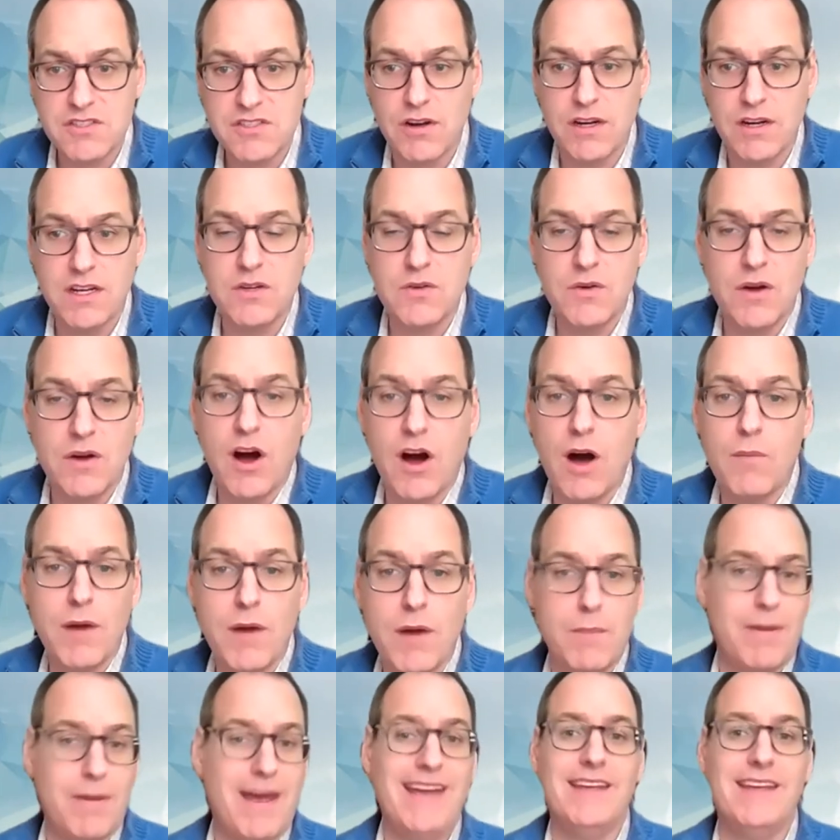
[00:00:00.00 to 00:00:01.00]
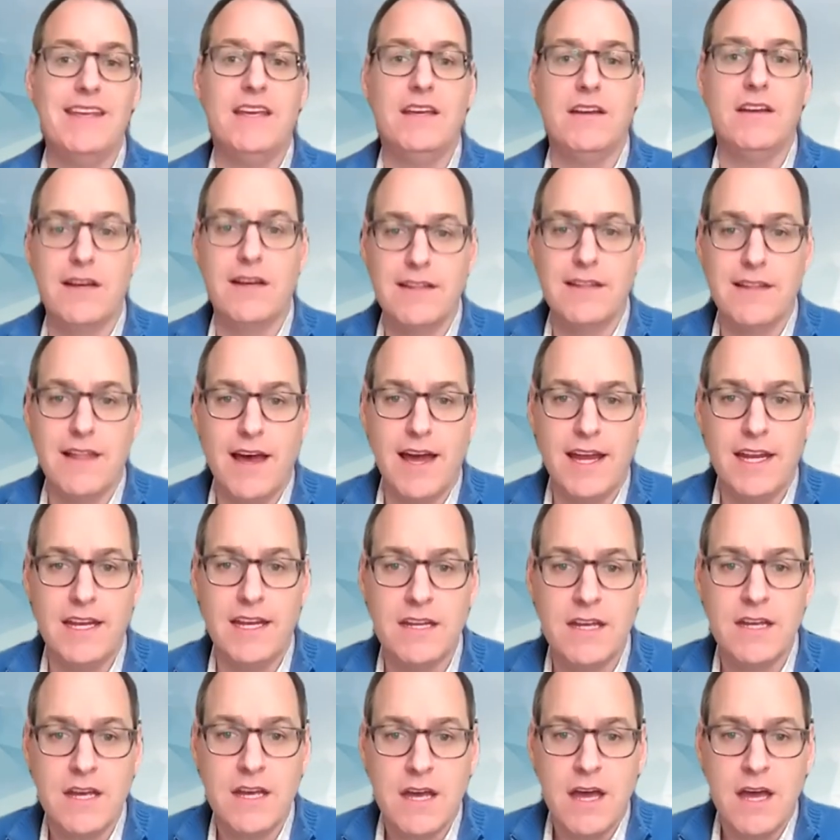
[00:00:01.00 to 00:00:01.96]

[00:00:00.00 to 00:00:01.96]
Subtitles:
try to do all my banking online,